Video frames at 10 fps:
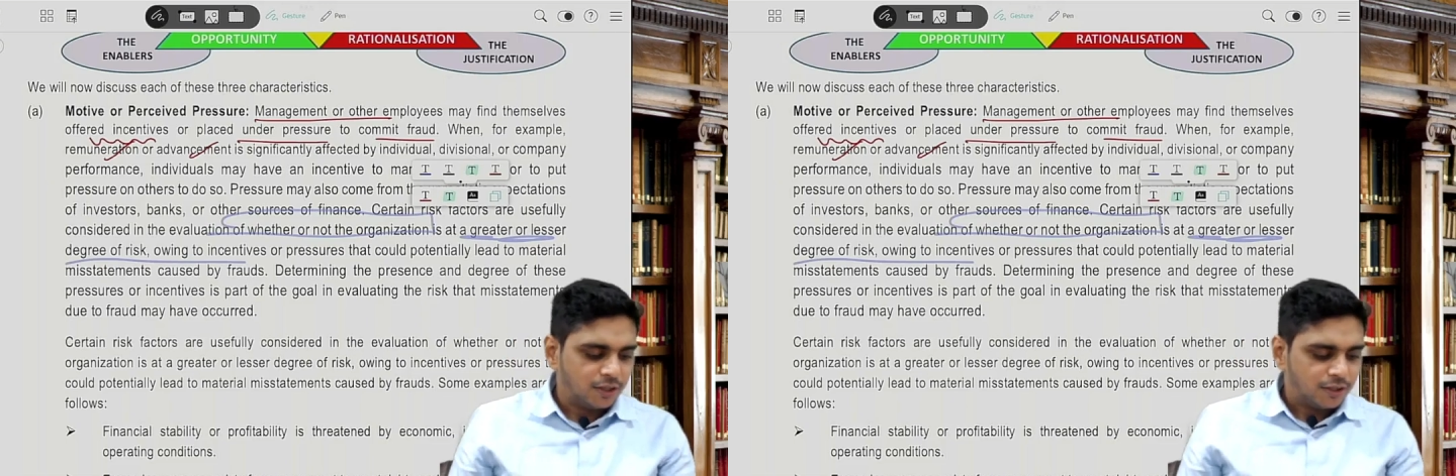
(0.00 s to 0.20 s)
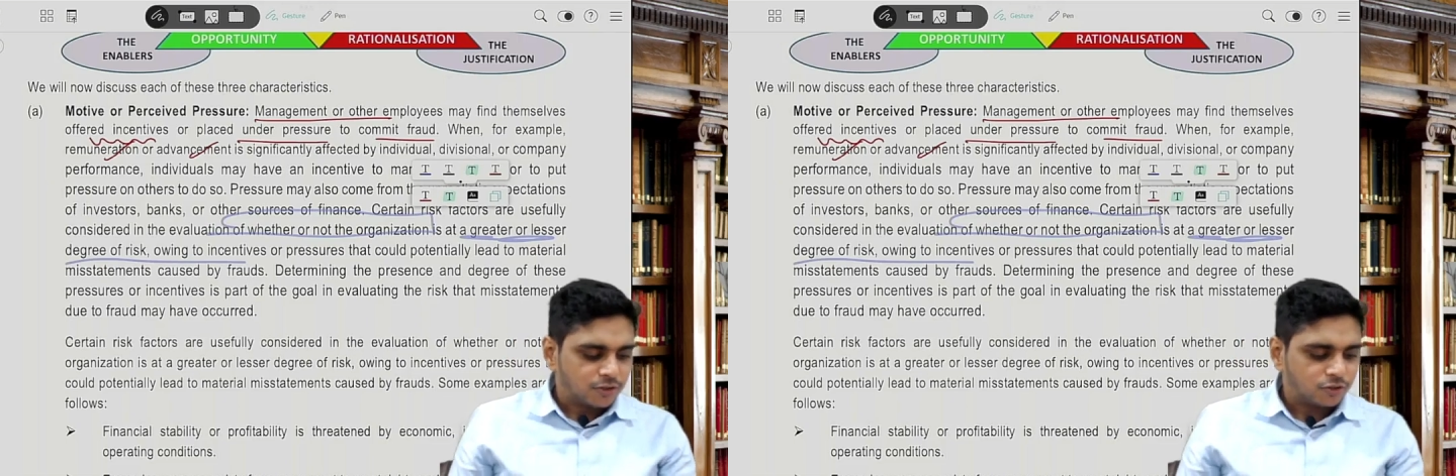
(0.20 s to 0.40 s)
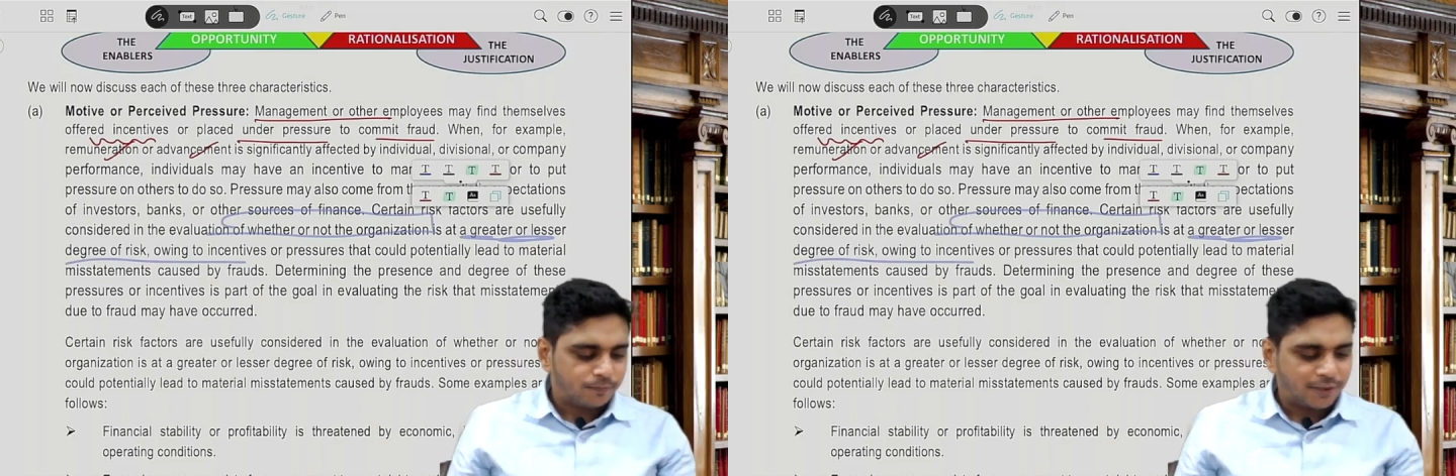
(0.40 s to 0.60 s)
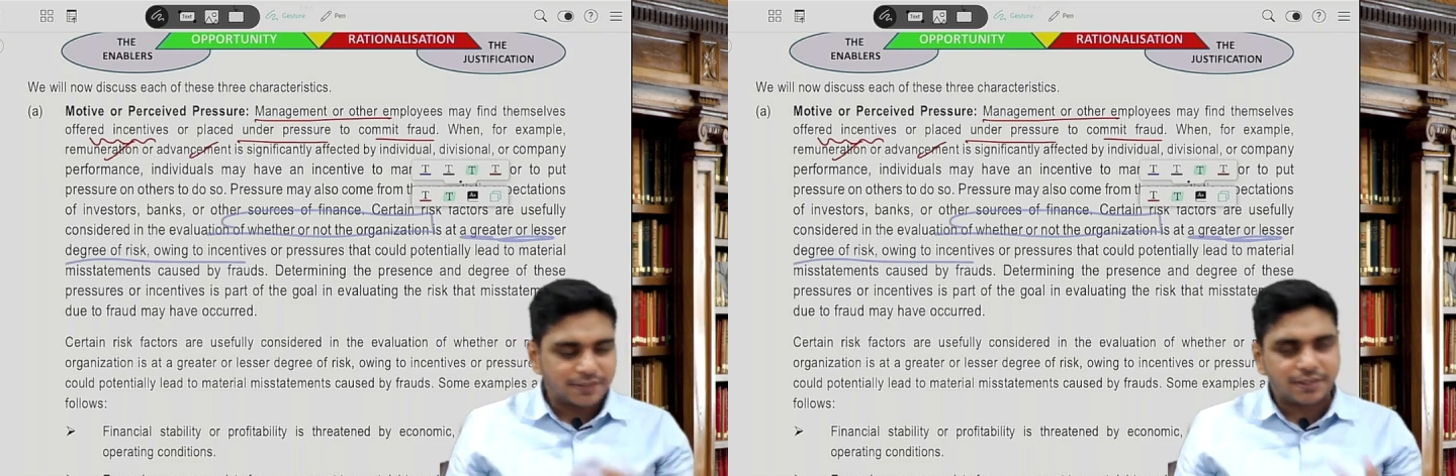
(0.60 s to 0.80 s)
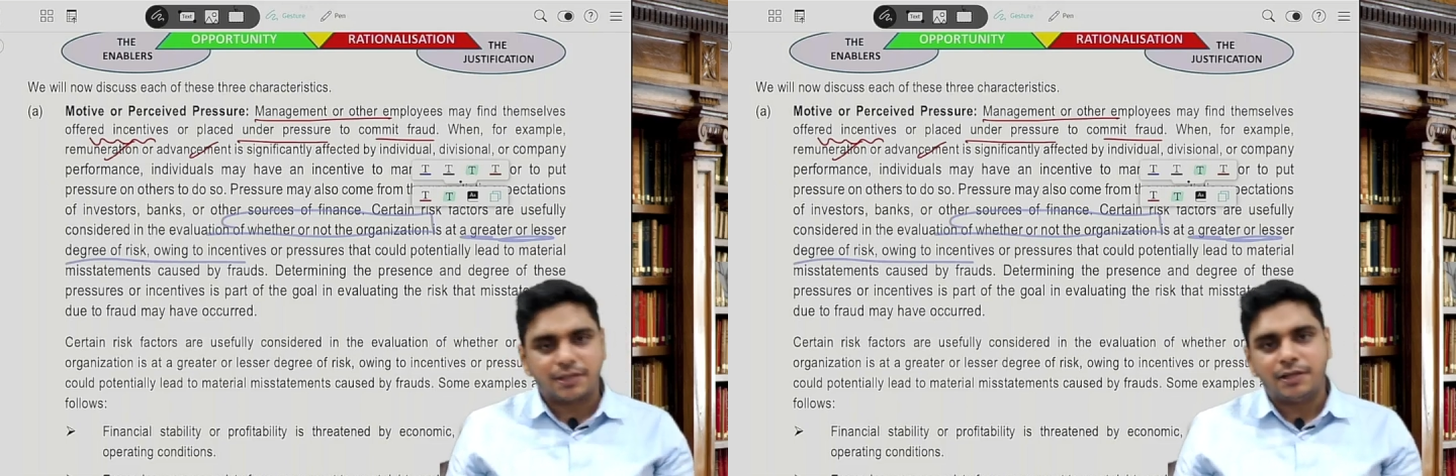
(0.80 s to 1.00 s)
So
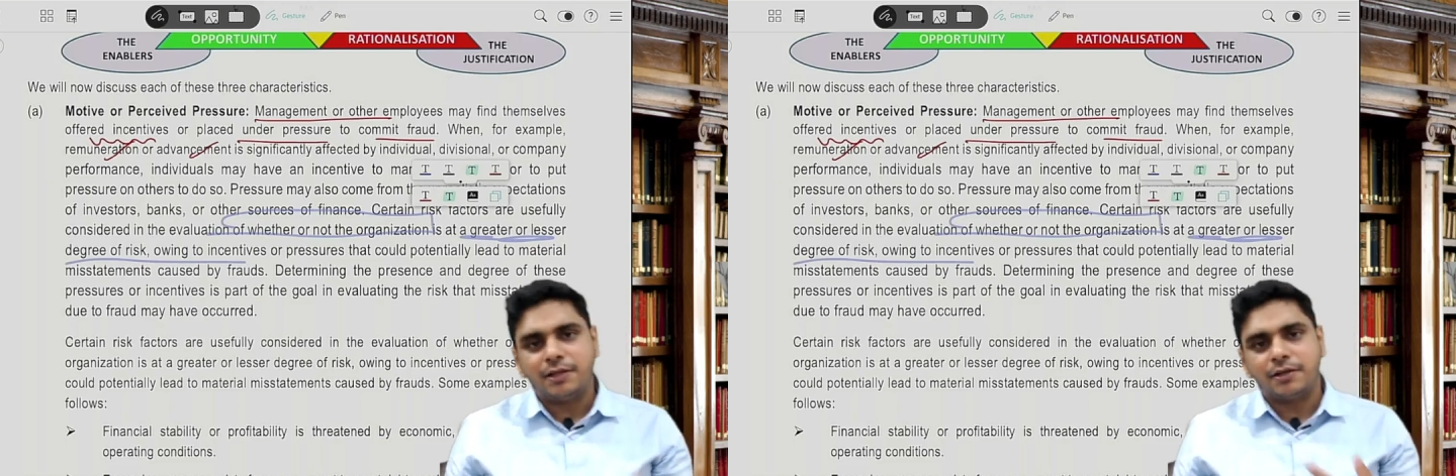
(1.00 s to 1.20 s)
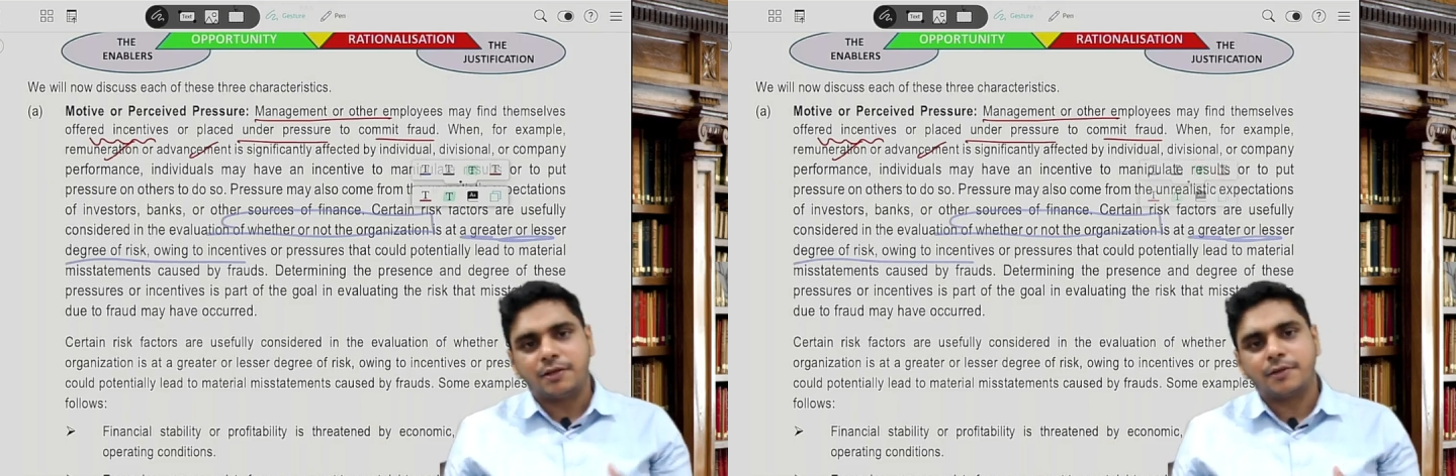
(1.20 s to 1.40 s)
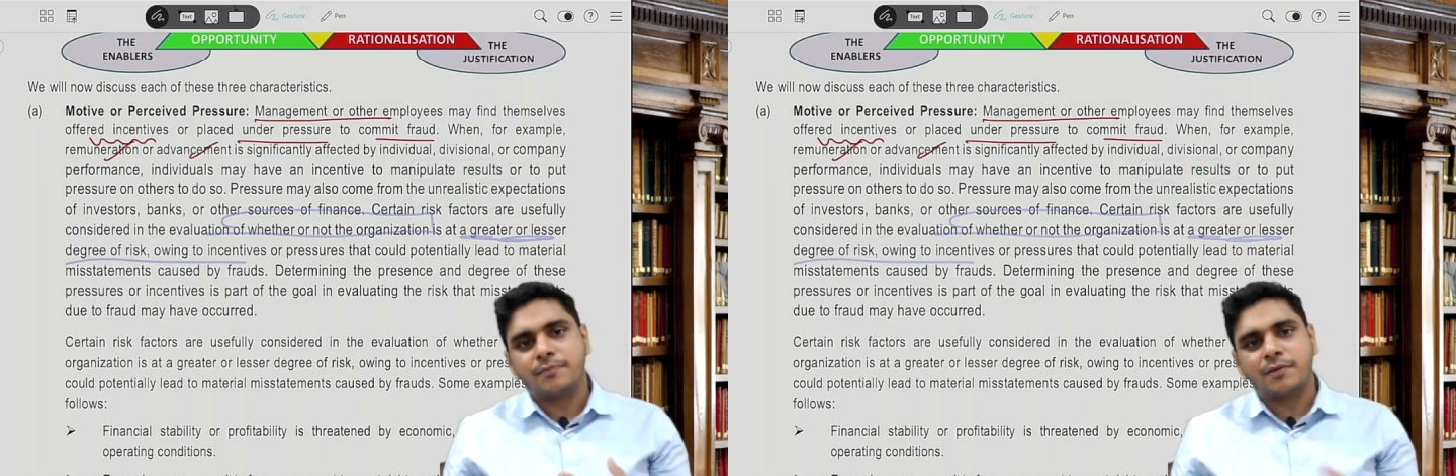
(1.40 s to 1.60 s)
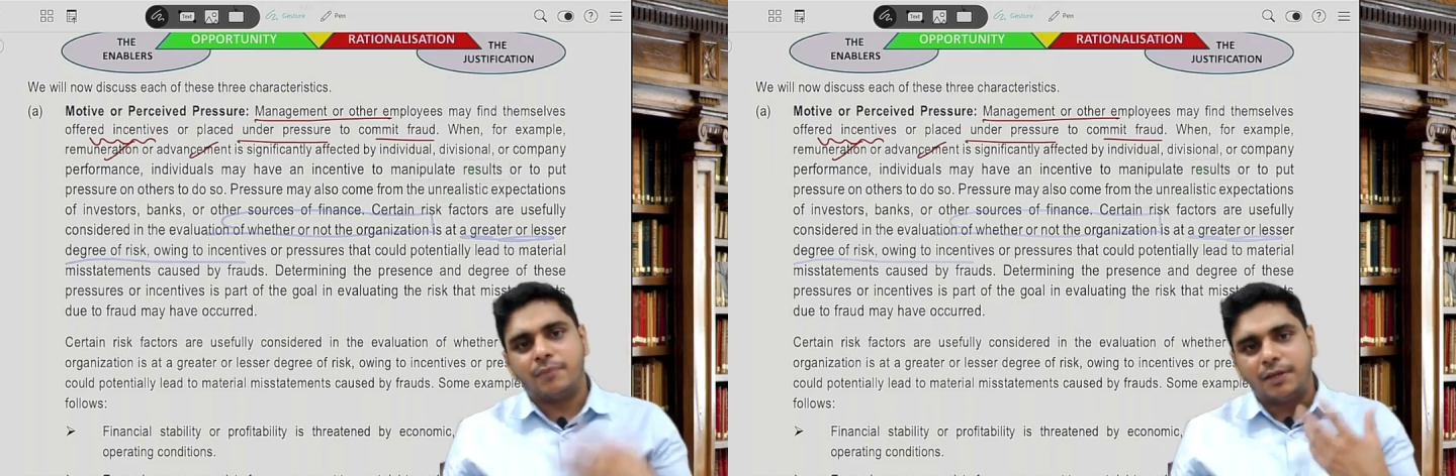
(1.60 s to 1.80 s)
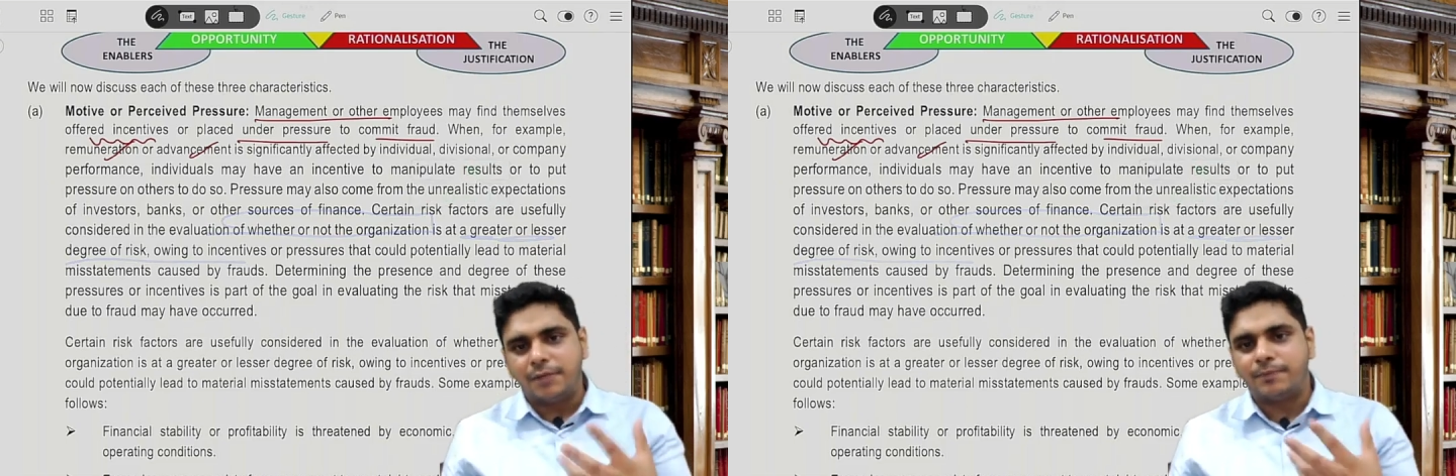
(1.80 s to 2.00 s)
basically here
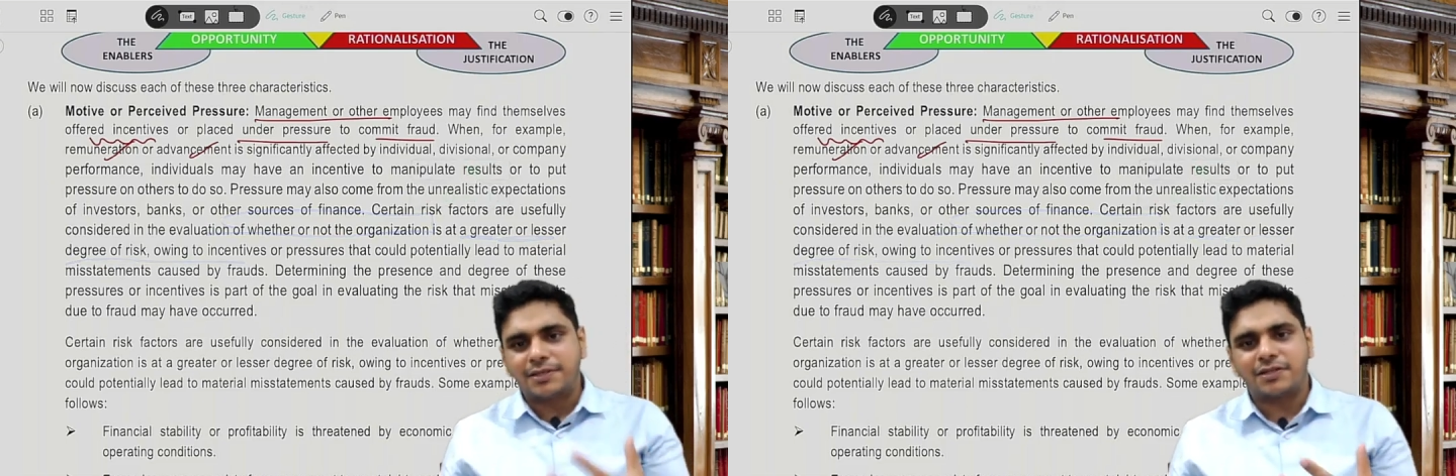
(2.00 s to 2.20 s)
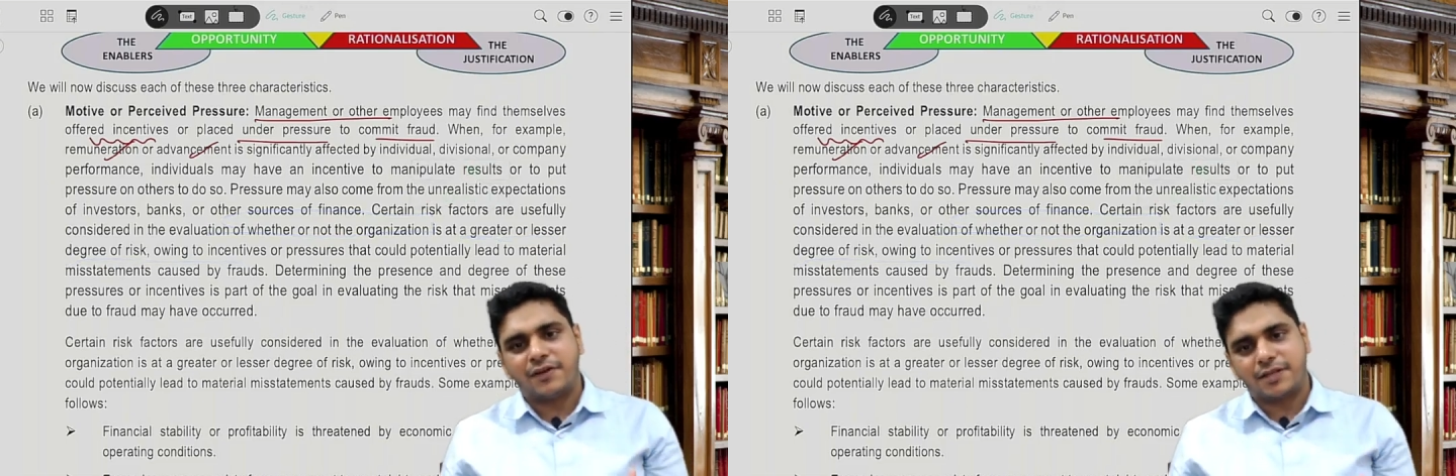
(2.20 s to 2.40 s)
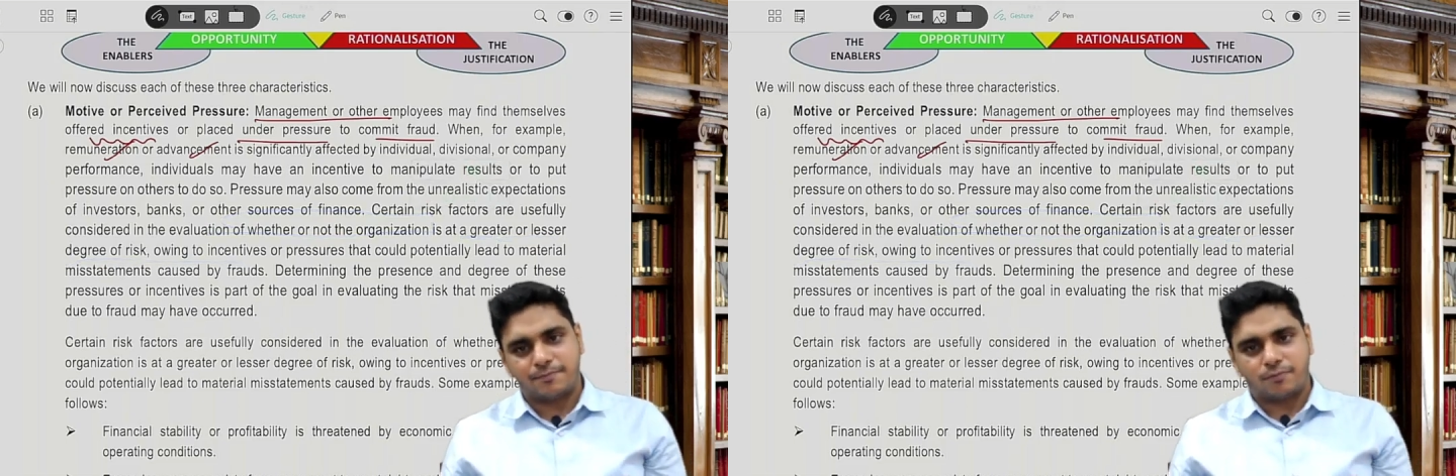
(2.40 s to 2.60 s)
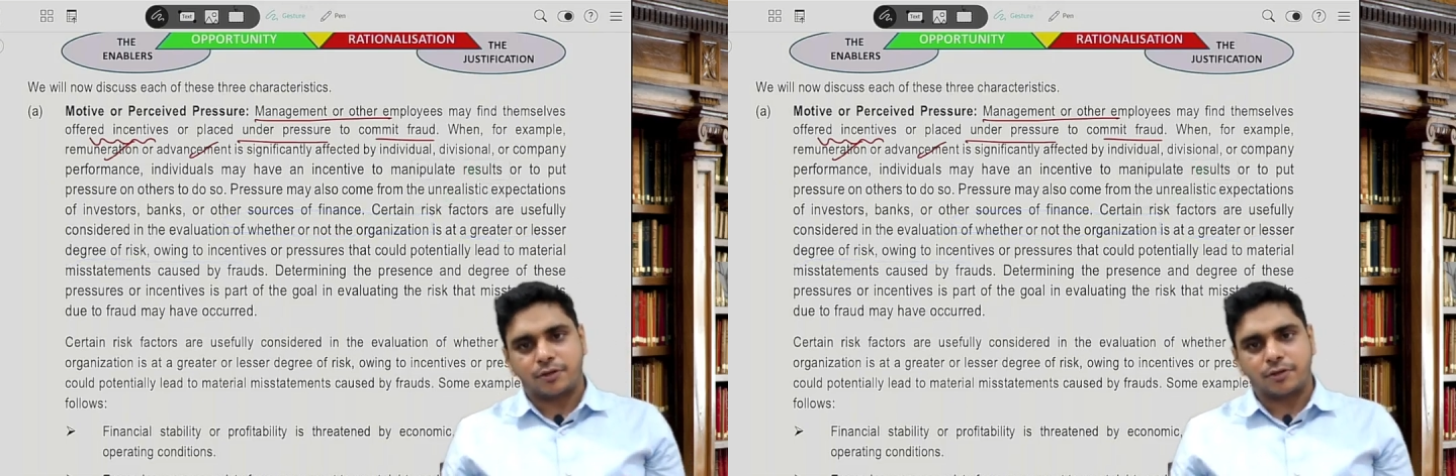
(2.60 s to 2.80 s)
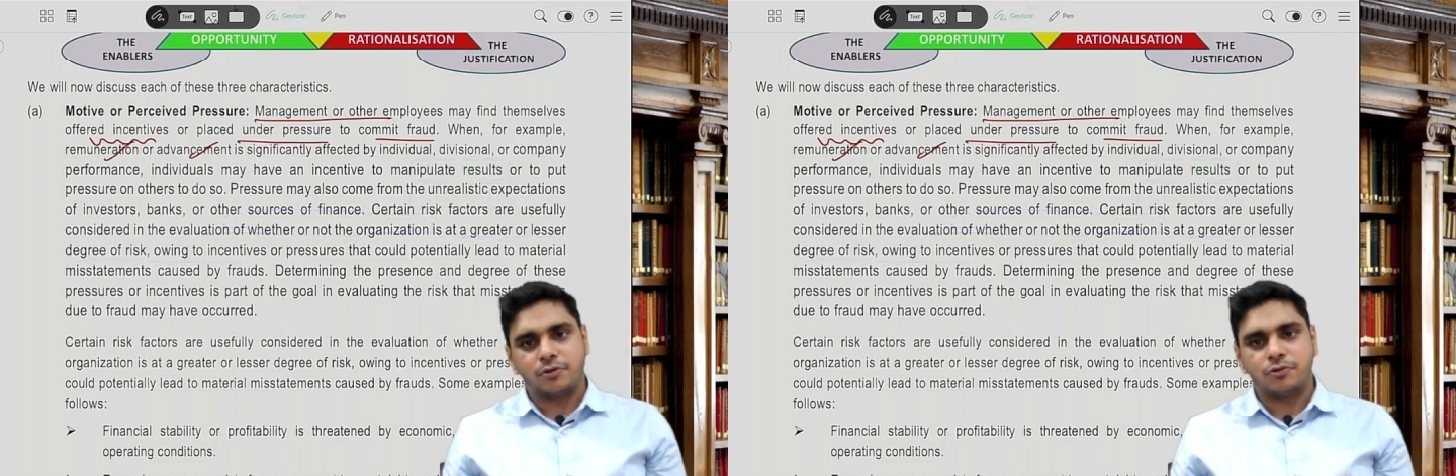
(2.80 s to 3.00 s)
money plays a very important role.